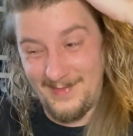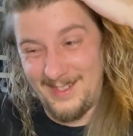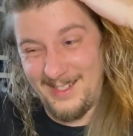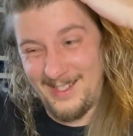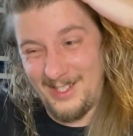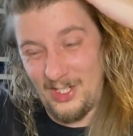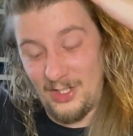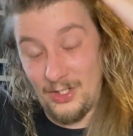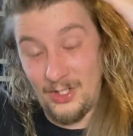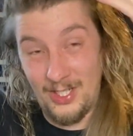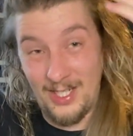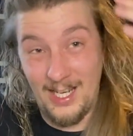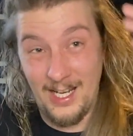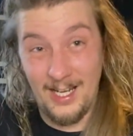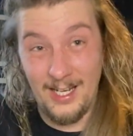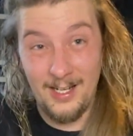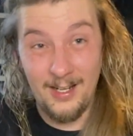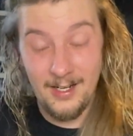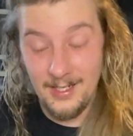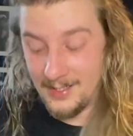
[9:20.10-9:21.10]
just to get it
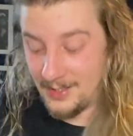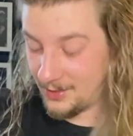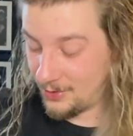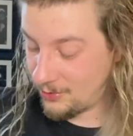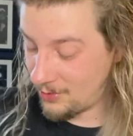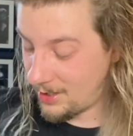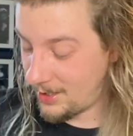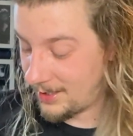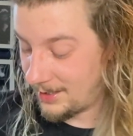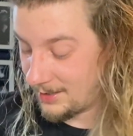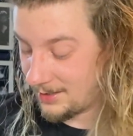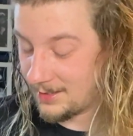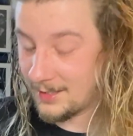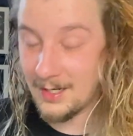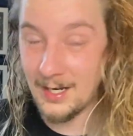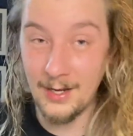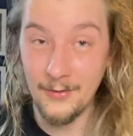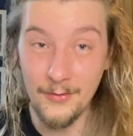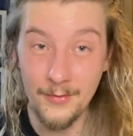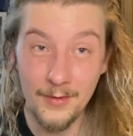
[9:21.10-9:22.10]
nice and dry
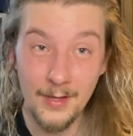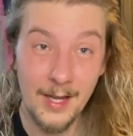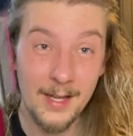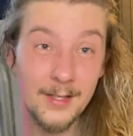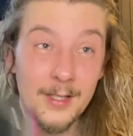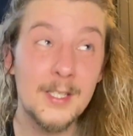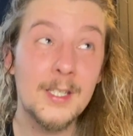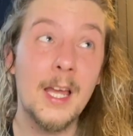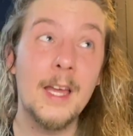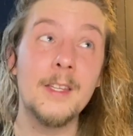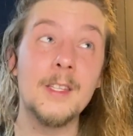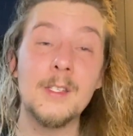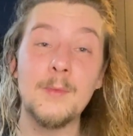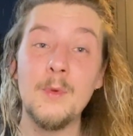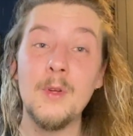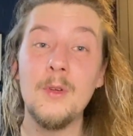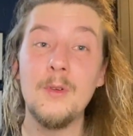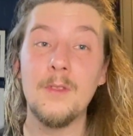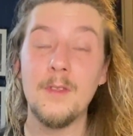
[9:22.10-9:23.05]
and smooth.